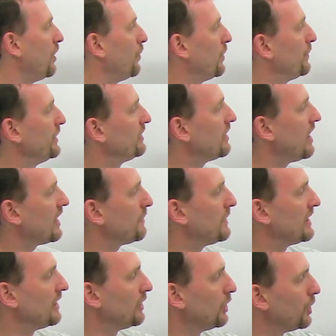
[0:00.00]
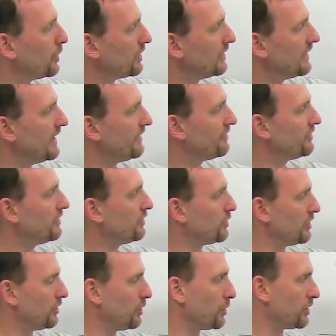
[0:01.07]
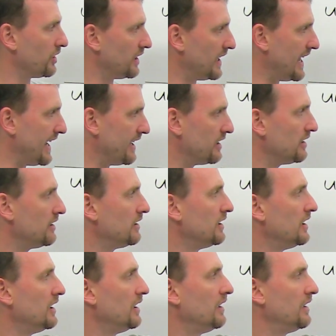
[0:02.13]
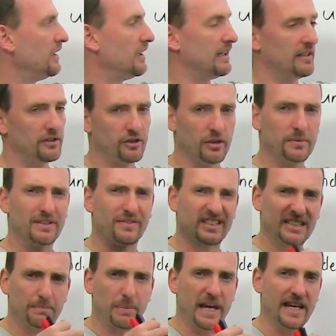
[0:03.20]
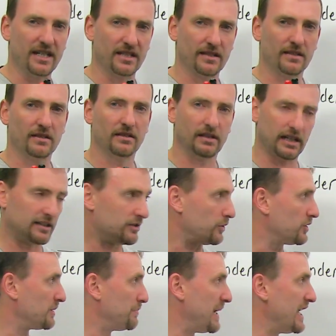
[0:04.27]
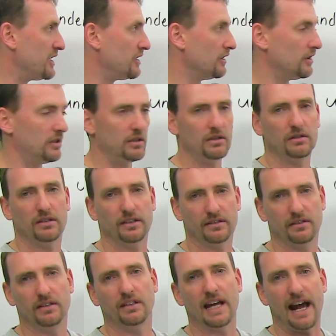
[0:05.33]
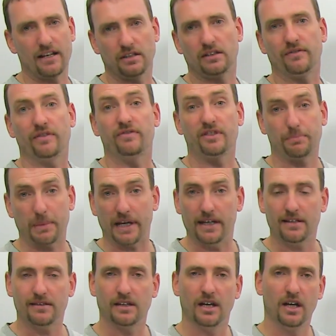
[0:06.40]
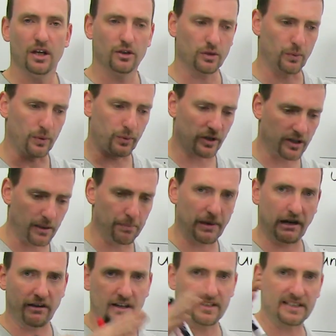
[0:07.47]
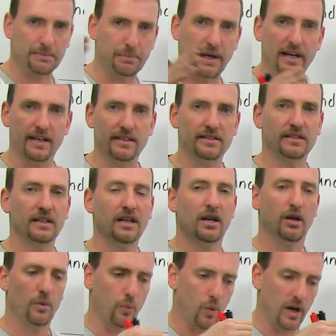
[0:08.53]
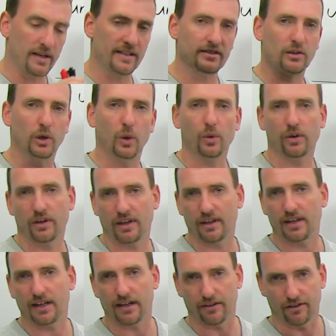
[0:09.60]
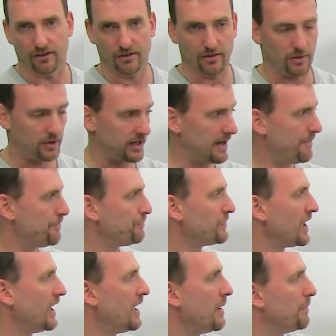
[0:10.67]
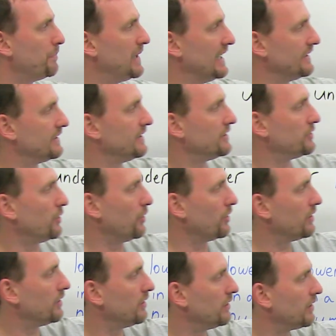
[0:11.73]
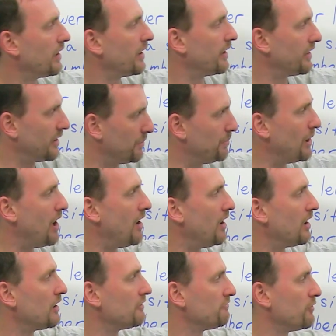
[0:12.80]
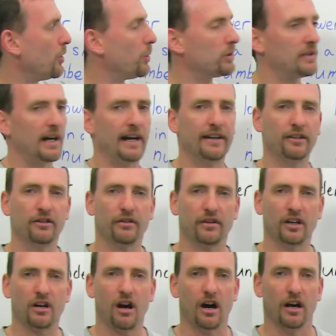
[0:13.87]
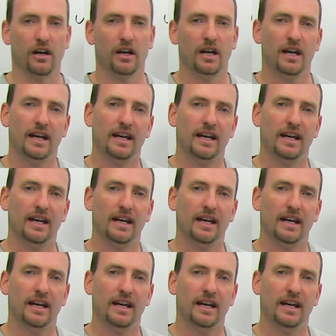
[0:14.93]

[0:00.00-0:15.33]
When we talk about a lower level or a lower layer, in terms of space, so spatial is the adjective of space. So when we're comparing space, one is lower than the other, okay? But, so the ball rolled under the car.